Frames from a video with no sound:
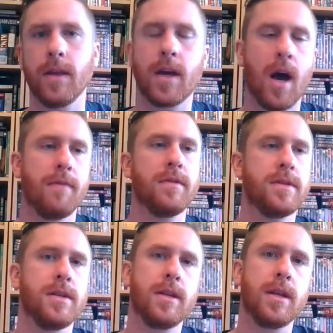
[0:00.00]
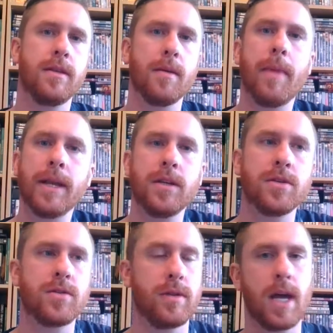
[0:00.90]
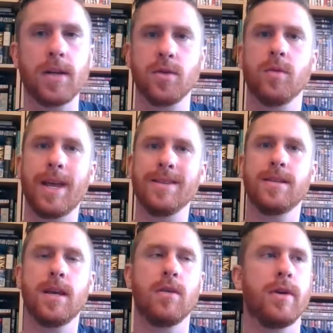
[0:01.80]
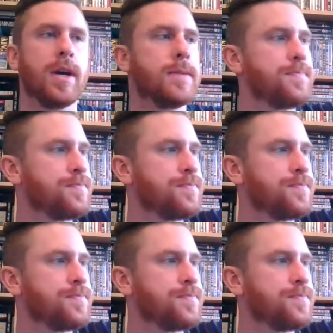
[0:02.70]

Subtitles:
the covers and the manuscript, the actual interior.